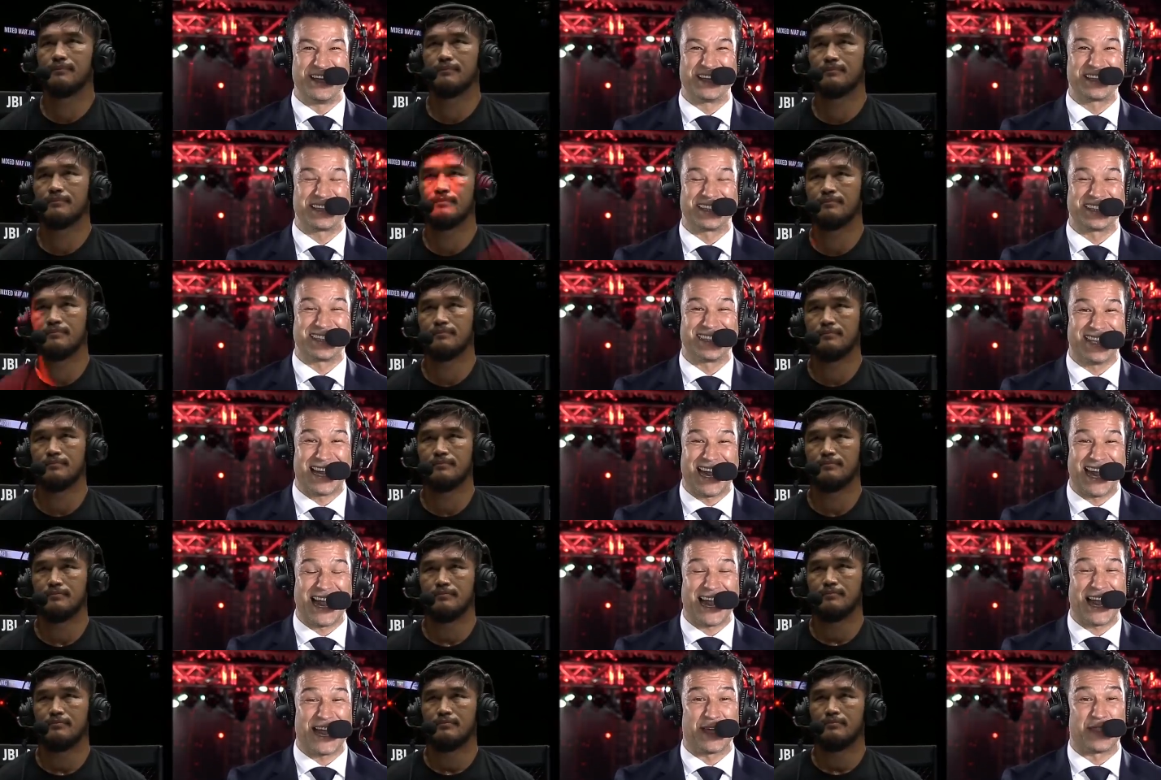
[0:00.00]
Speaker 1: Aung
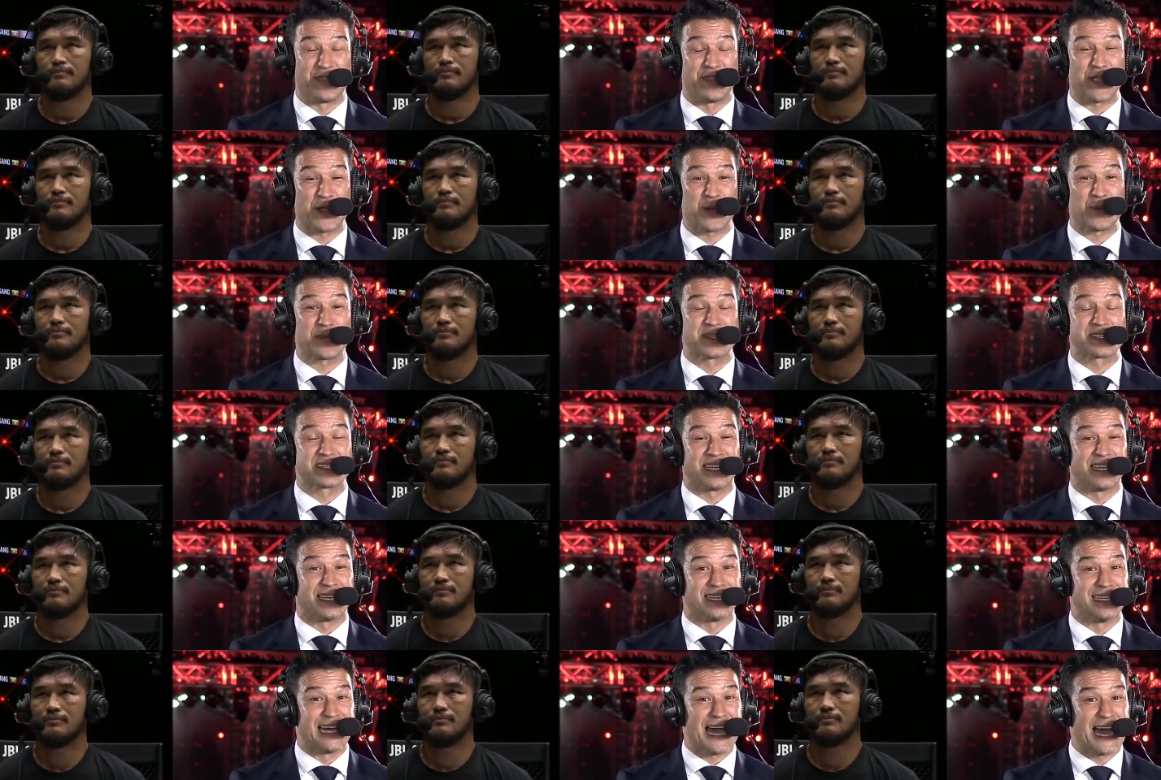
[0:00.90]
La. There was a
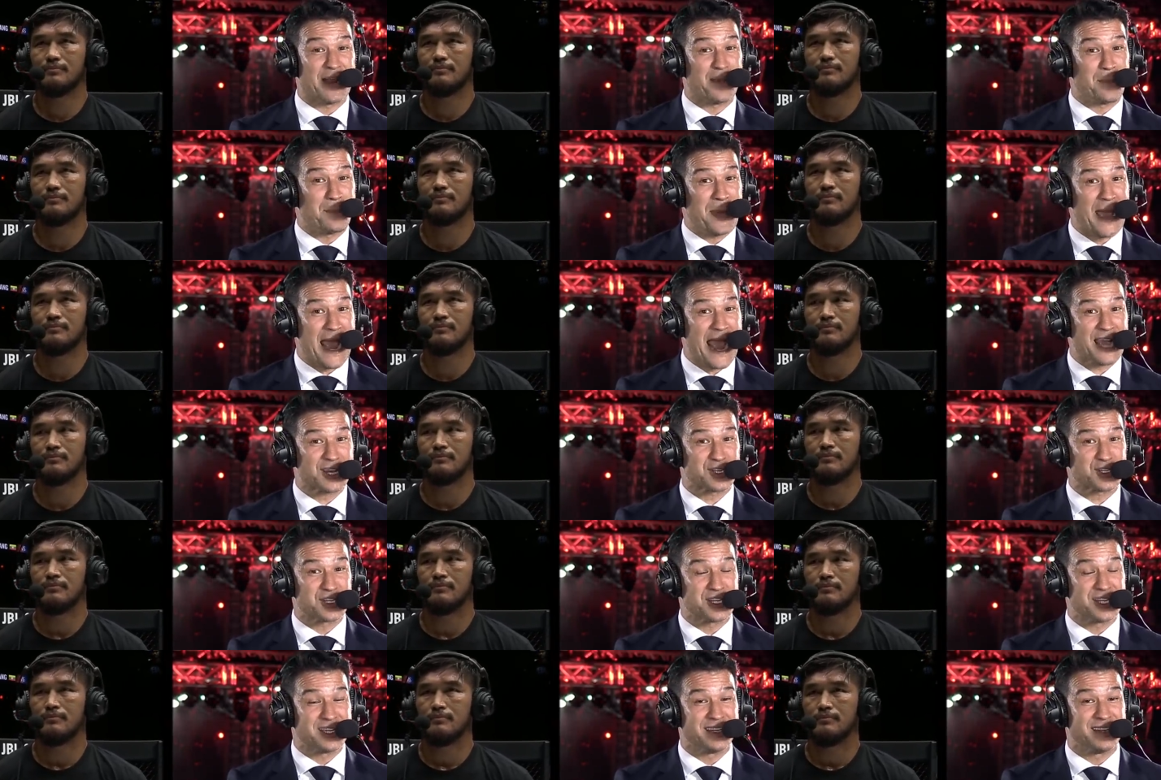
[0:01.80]
lot of
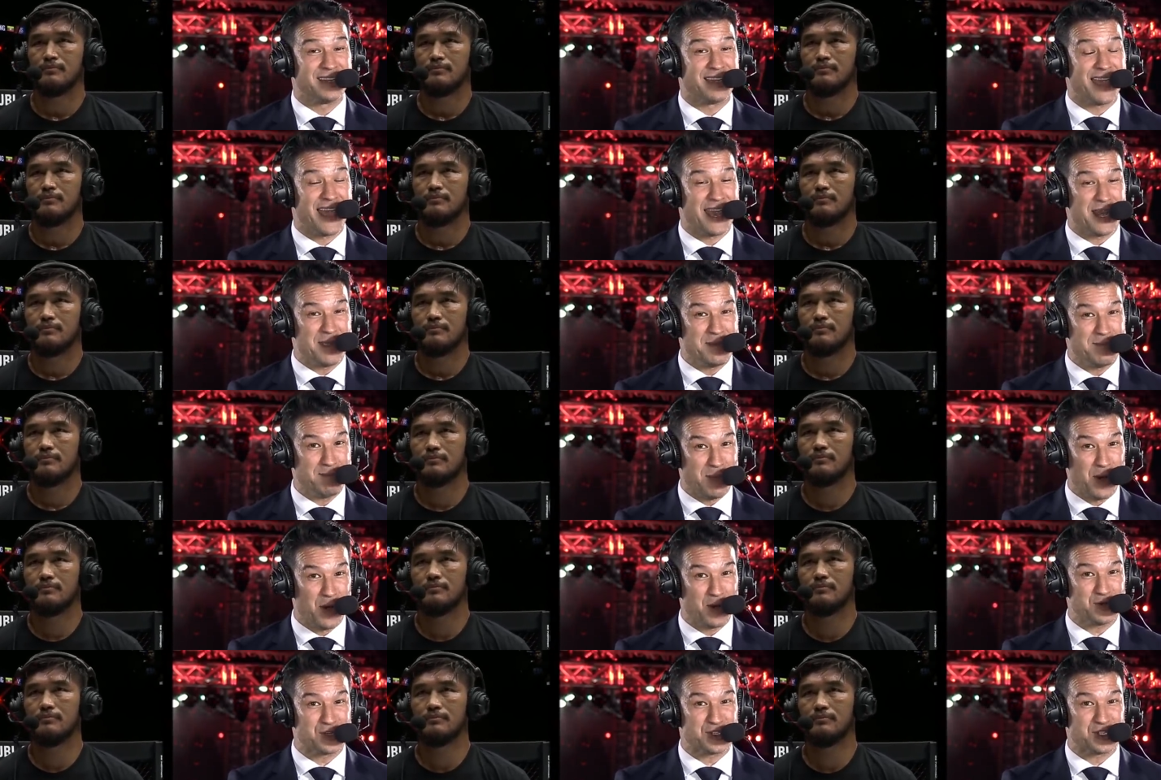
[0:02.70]
passion and
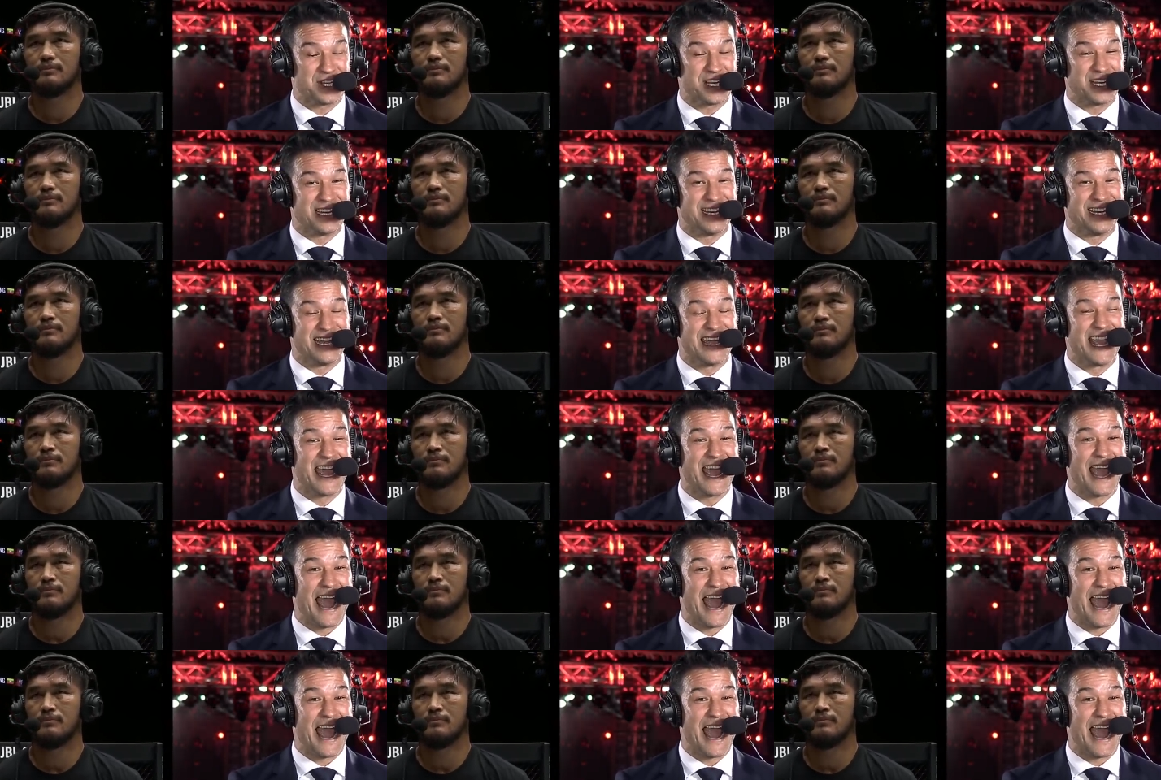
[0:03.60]
emotion